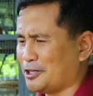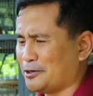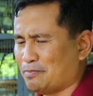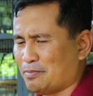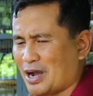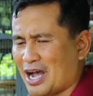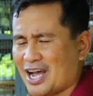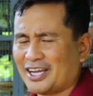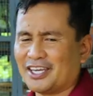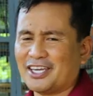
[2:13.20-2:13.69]
there are
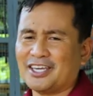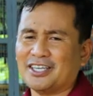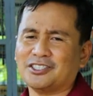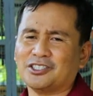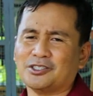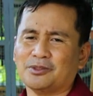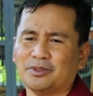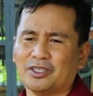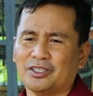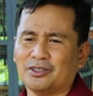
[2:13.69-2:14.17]

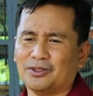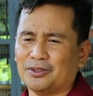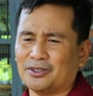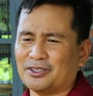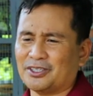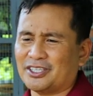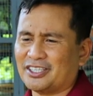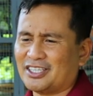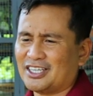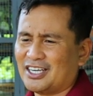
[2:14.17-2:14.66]
bangings of the
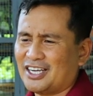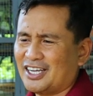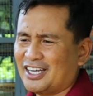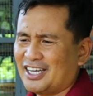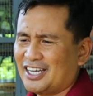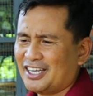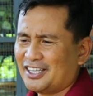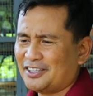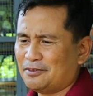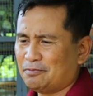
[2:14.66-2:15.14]
door,
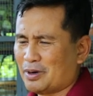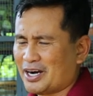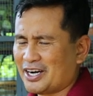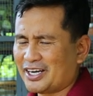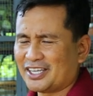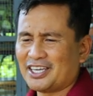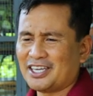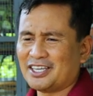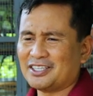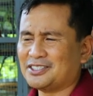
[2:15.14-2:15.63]

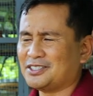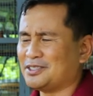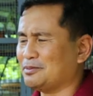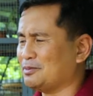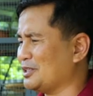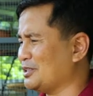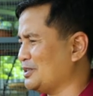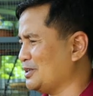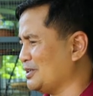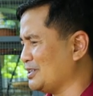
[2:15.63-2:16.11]
barkings
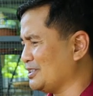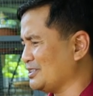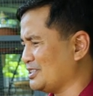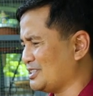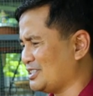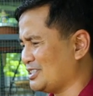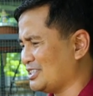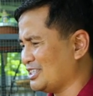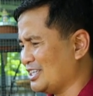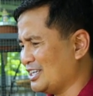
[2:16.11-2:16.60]
of the
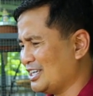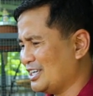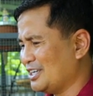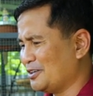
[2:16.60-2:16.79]
dogs,